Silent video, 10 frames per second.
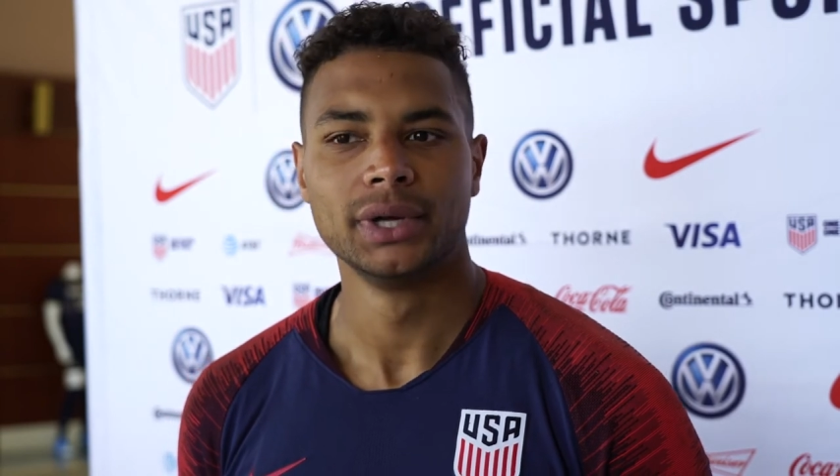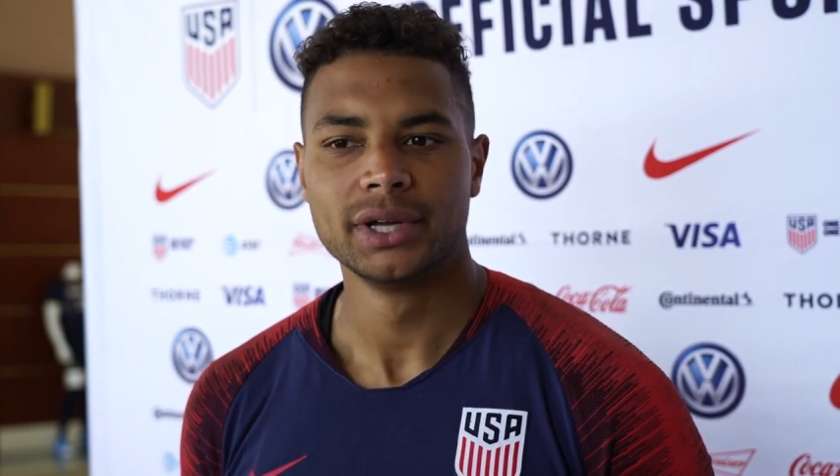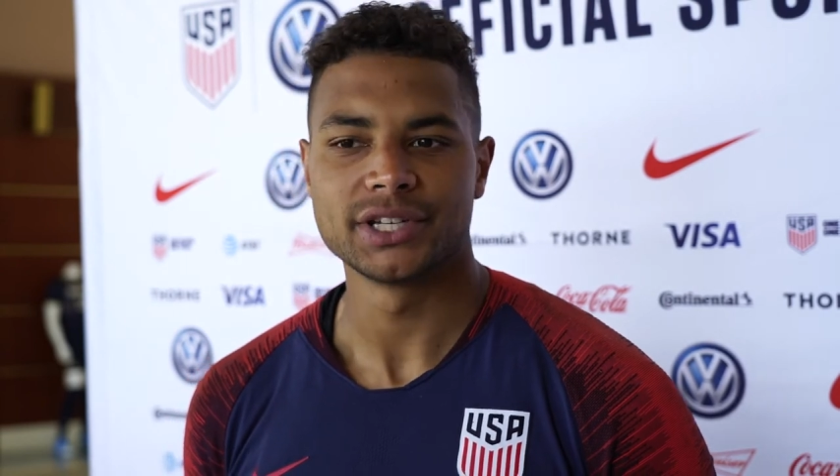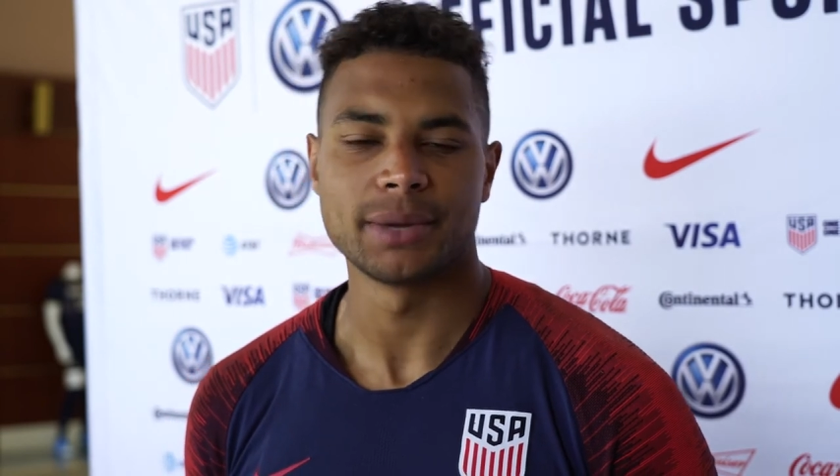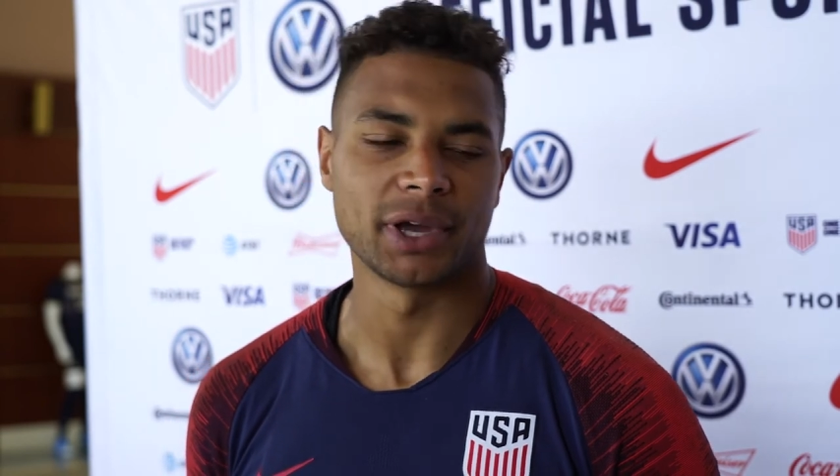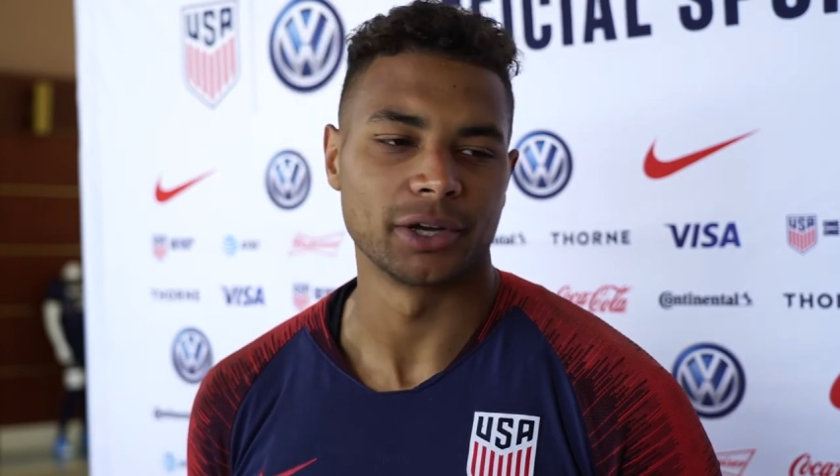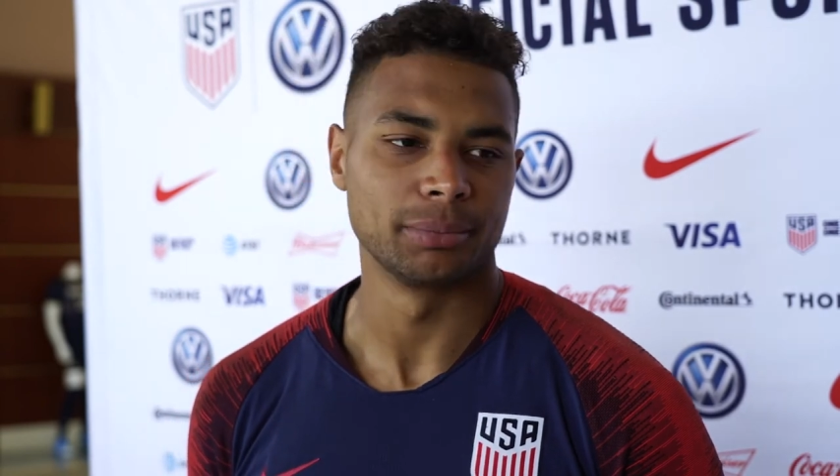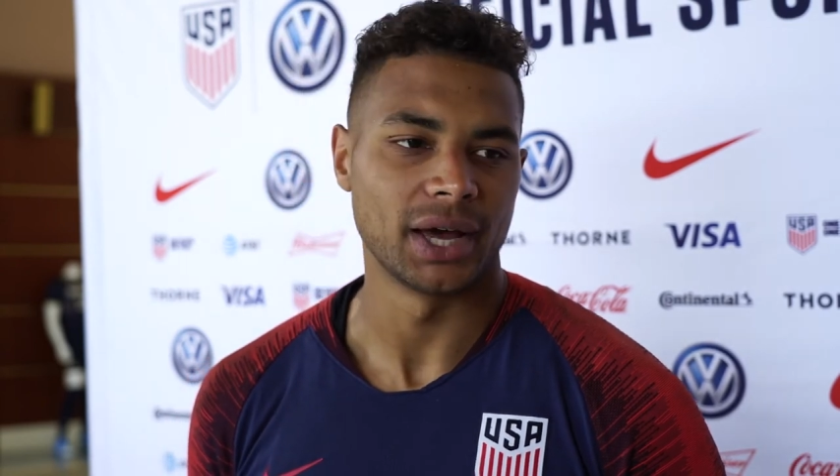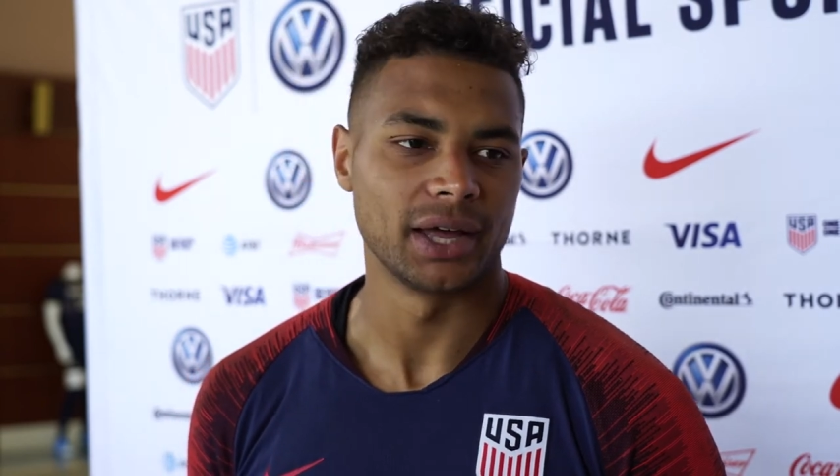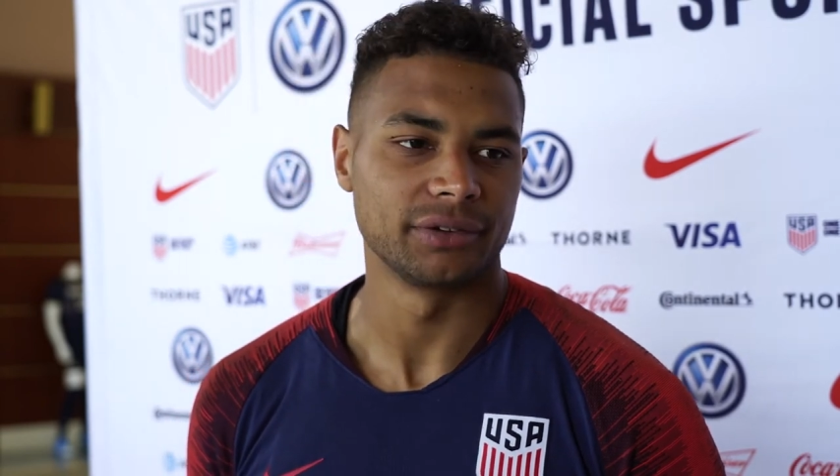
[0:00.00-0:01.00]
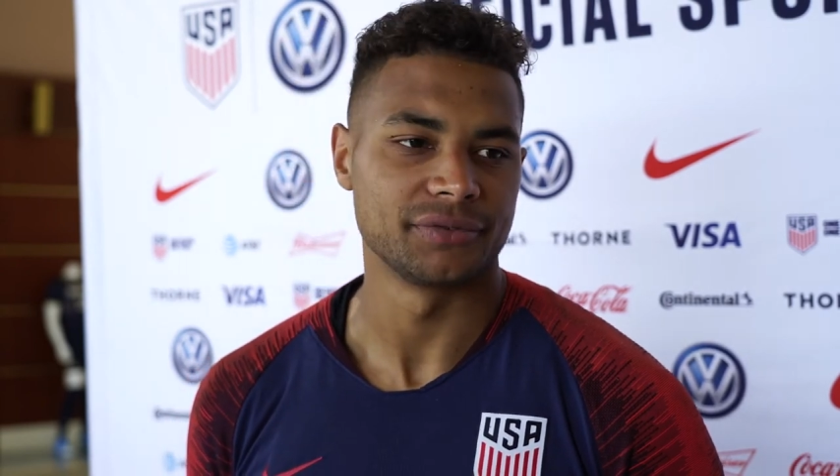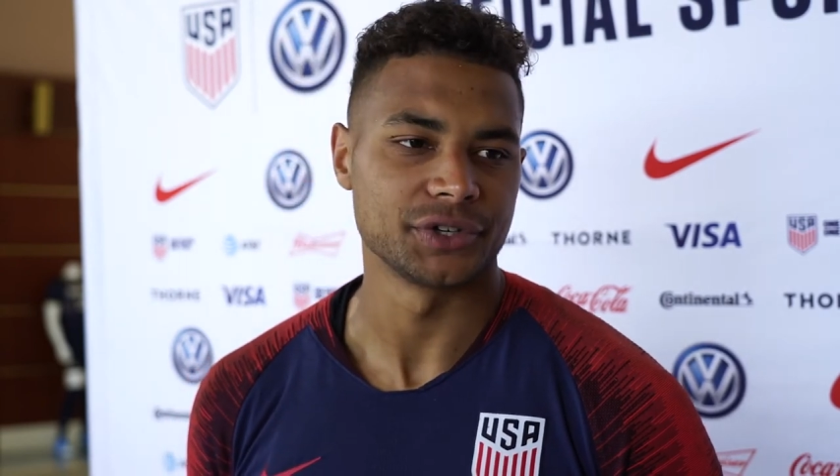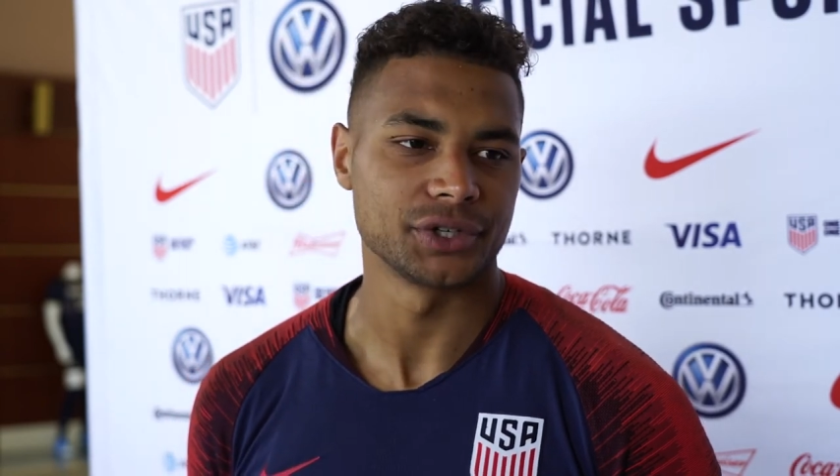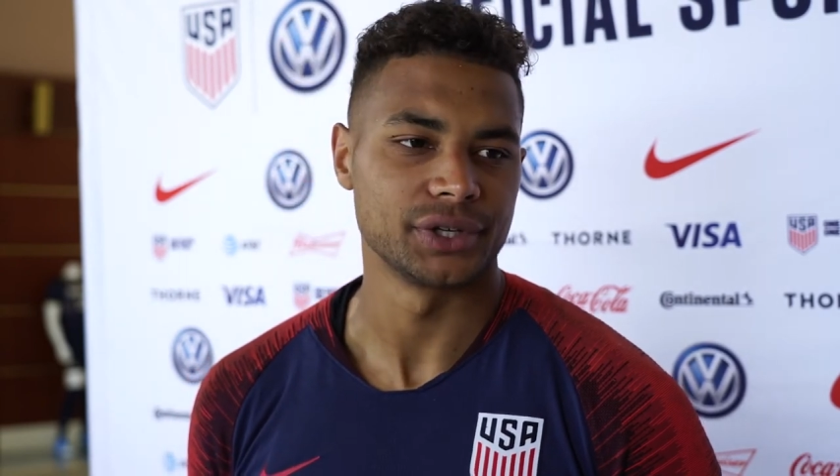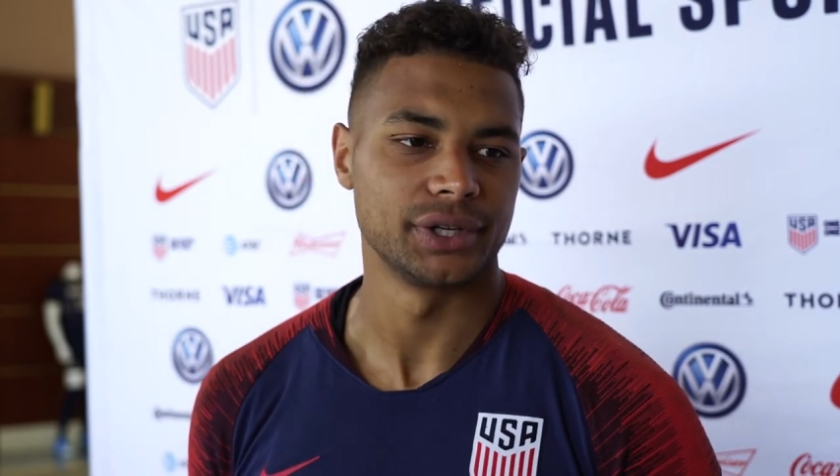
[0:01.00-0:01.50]
say my goodbyes
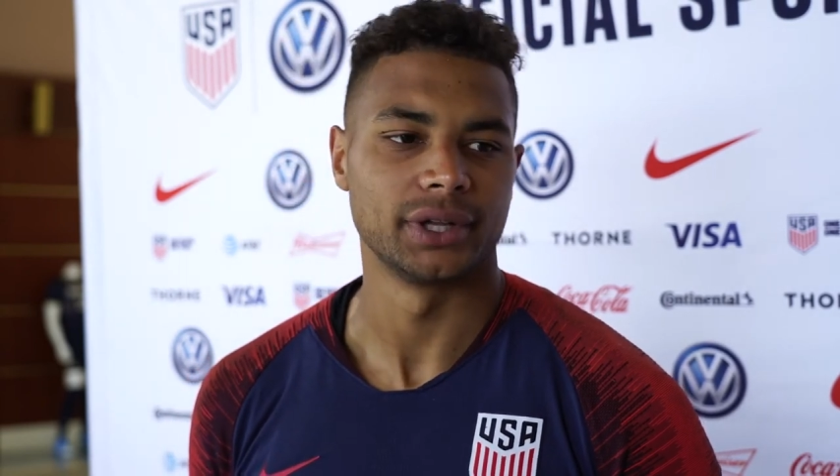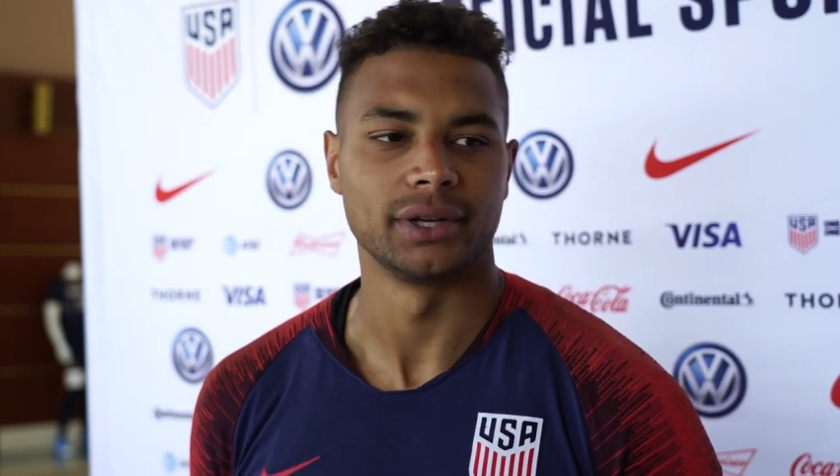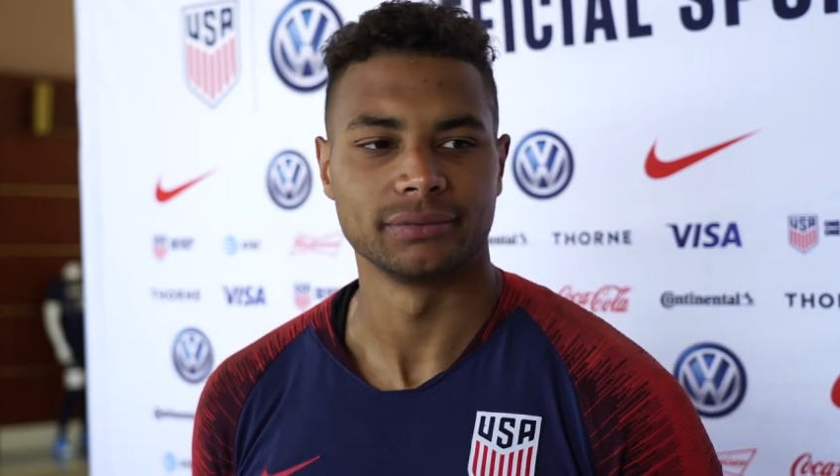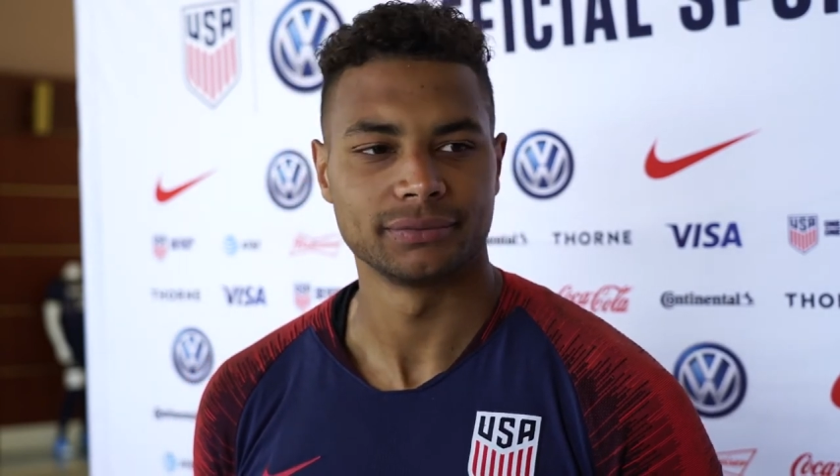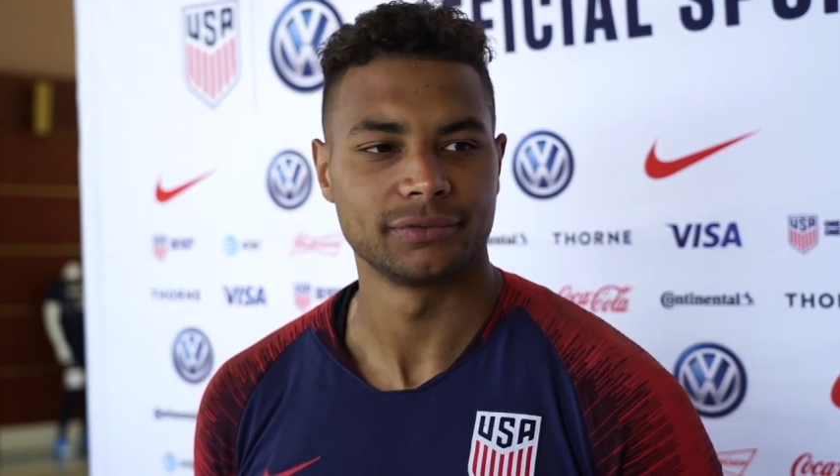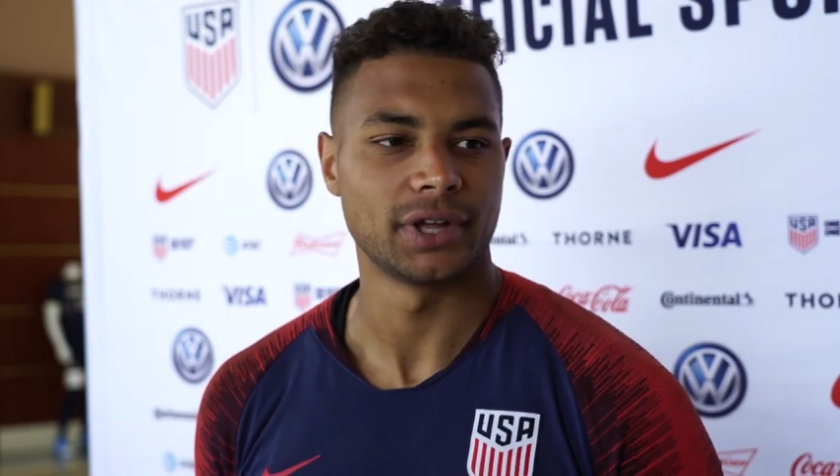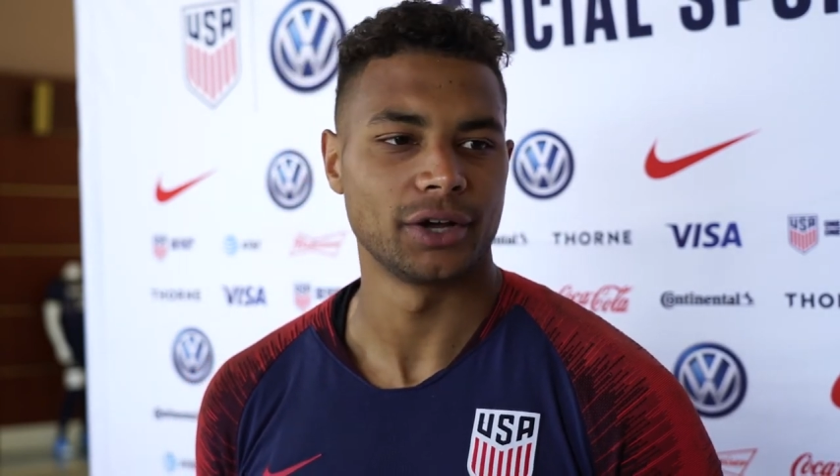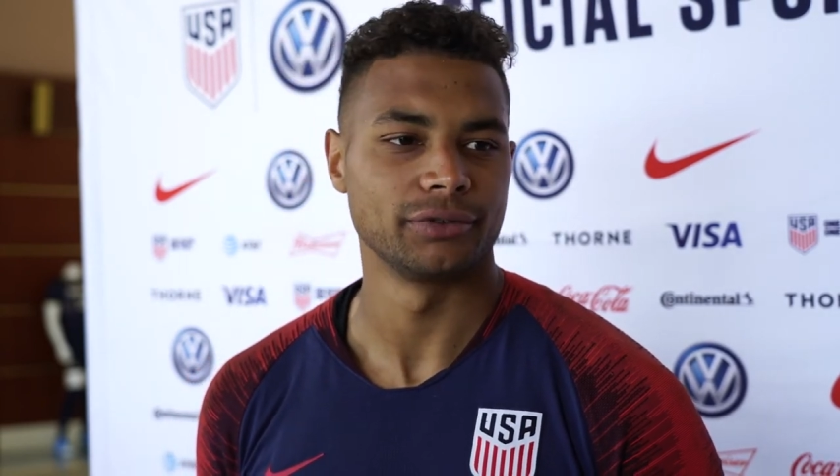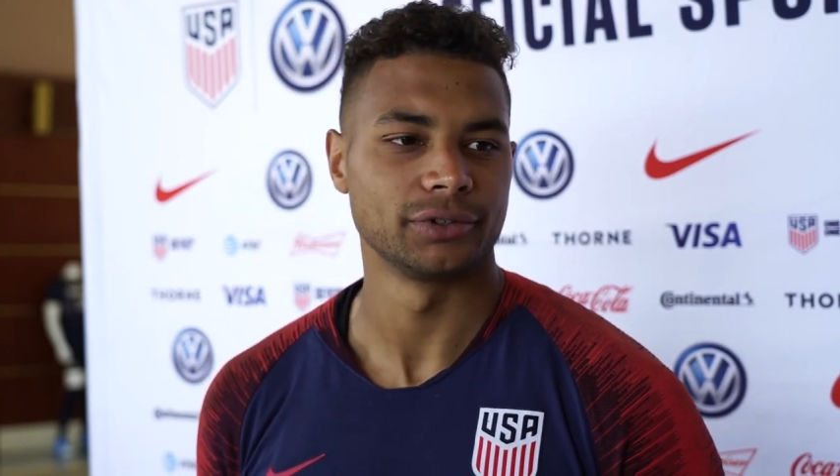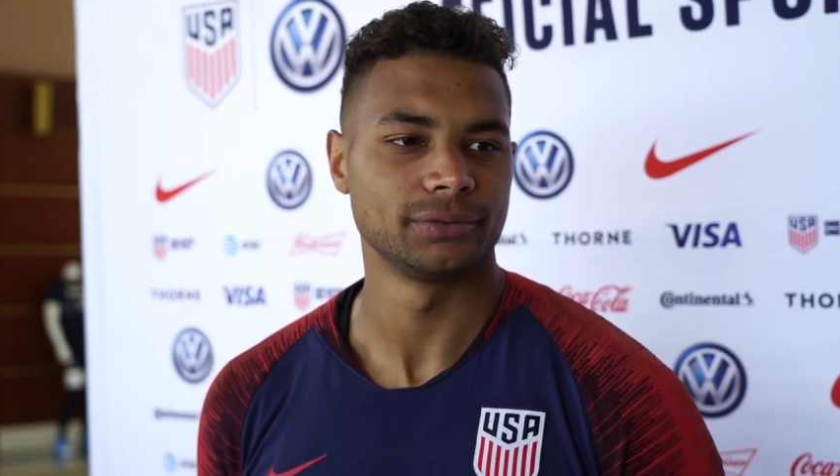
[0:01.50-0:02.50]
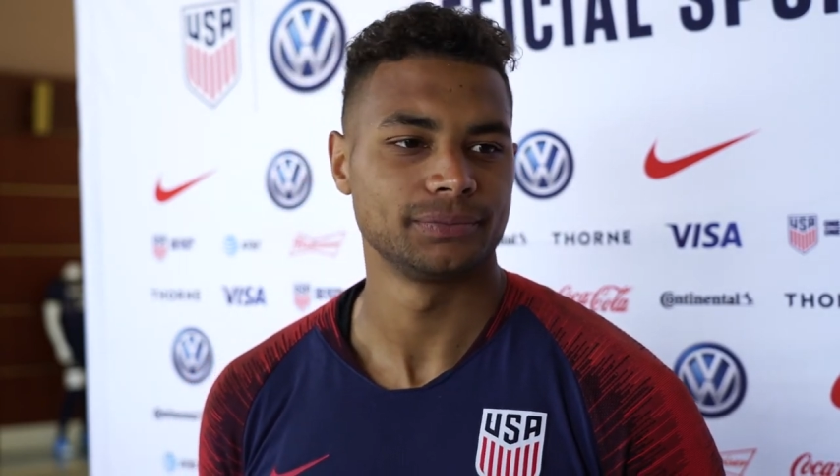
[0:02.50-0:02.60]
officially, and then fly over.